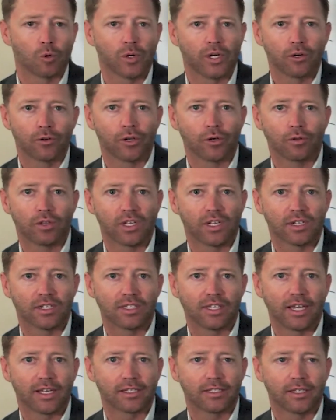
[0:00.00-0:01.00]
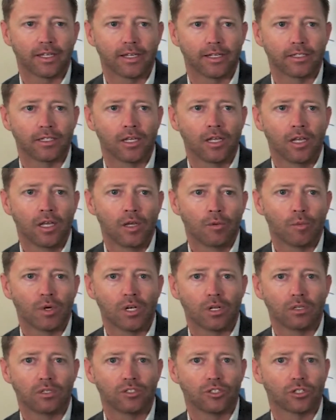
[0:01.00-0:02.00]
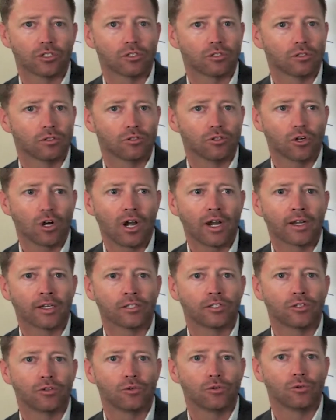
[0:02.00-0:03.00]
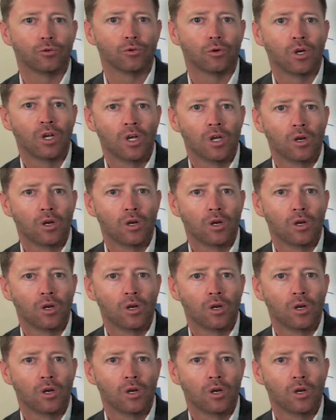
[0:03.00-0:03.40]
We don't know the exact date, but just trying to